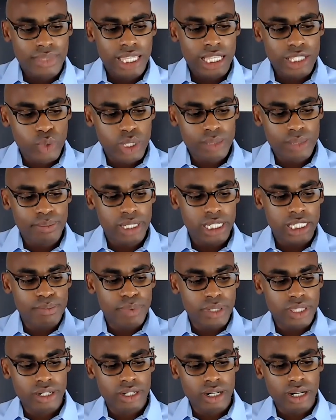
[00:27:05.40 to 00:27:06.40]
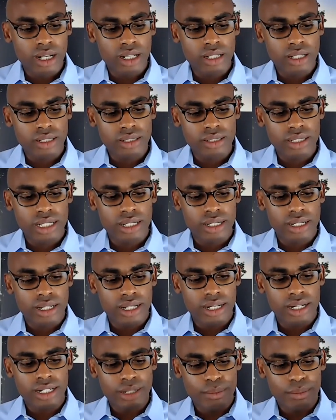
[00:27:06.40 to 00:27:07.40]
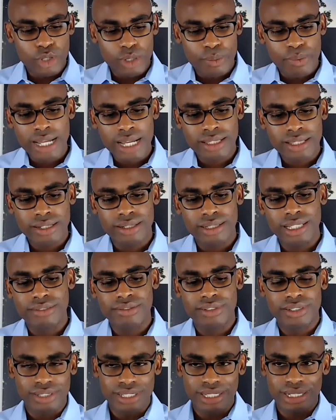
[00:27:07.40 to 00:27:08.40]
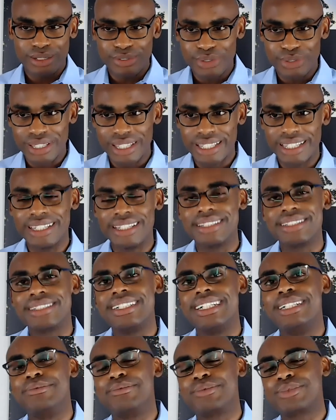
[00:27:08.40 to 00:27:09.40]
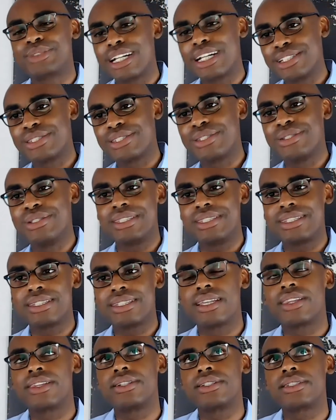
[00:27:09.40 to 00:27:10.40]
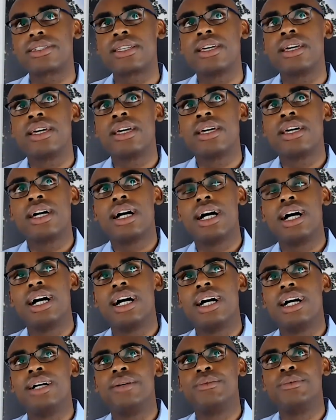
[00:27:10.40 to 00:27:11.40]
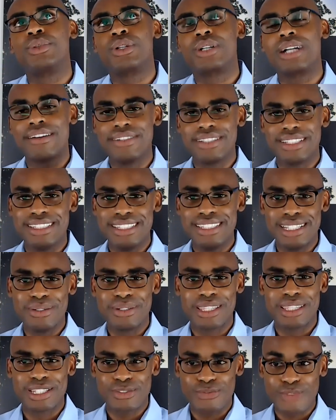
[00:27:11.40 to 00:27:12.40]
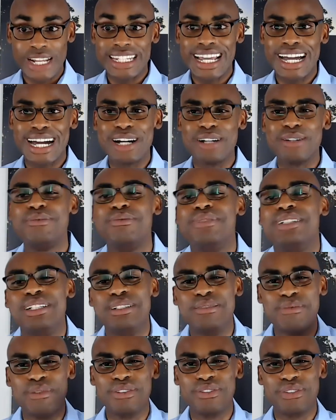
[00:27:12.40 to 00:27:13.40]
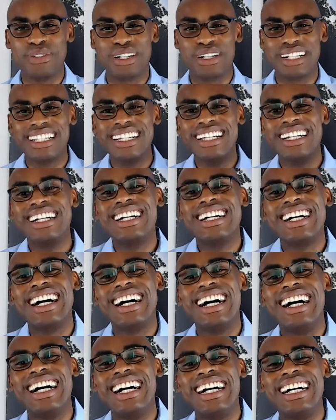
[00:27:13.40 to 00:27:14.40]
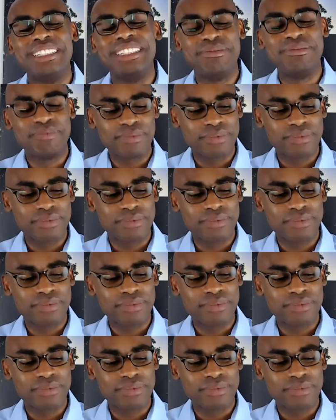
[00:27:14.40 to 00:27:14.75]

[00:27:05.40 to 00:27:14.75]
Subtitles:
that's one piece, but they're all on a more practical level, for the graduate students and others who are having to deal with this right now, before